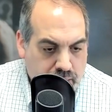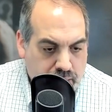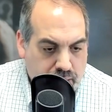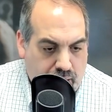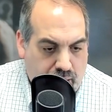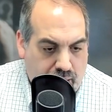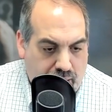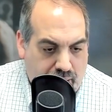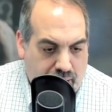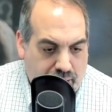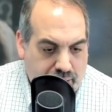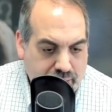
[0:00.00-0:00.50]

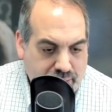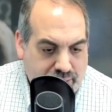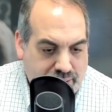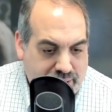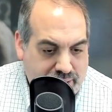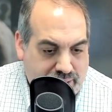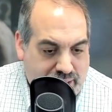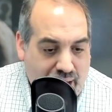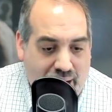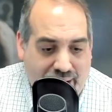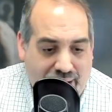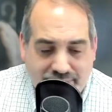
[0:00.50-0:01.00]

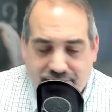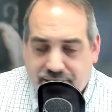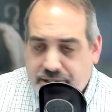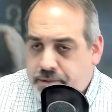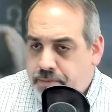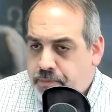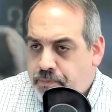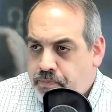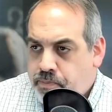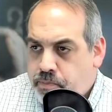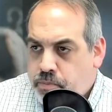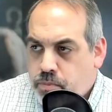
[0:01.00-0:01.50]

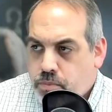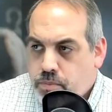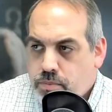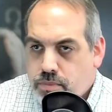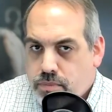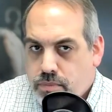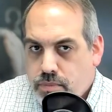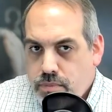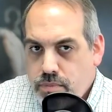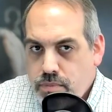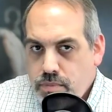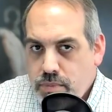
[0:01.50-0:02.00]
guts
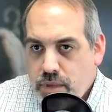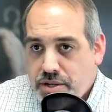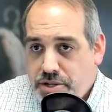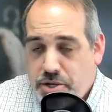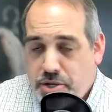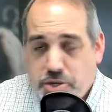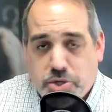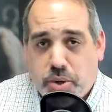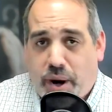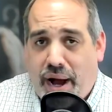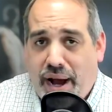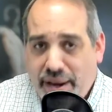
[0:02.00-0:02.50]

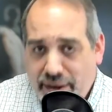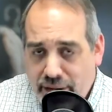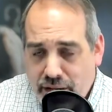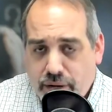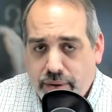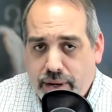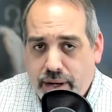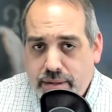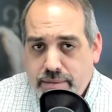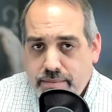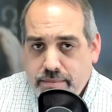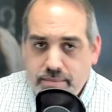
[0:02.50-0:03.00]
to try and
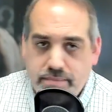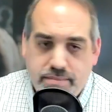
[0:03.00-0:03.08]
do it?